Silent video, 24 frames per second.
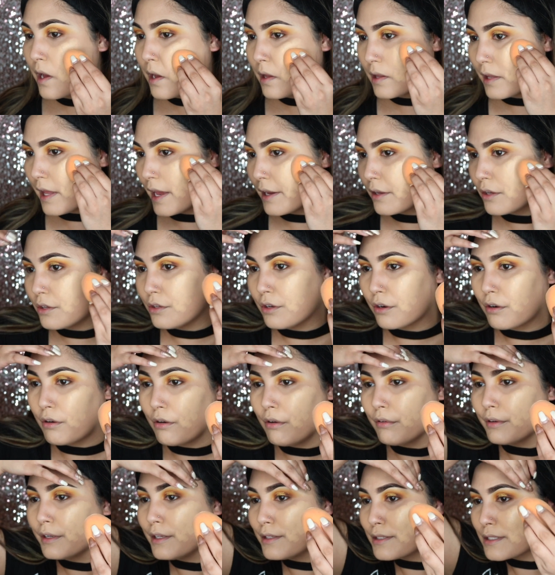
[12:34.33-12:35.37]
Like, your
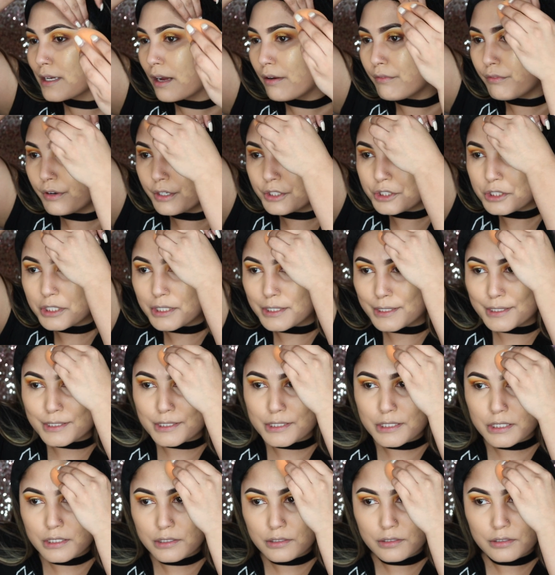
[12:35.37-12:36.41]
girl needs coverage
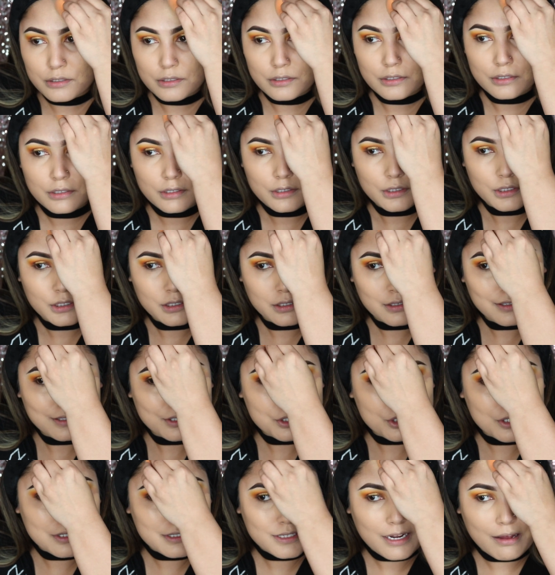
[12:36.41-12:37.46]
because
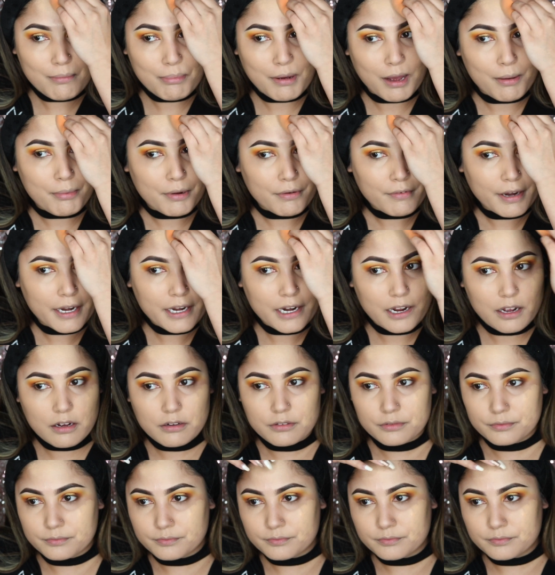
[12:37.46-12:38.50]
she's not popping right now.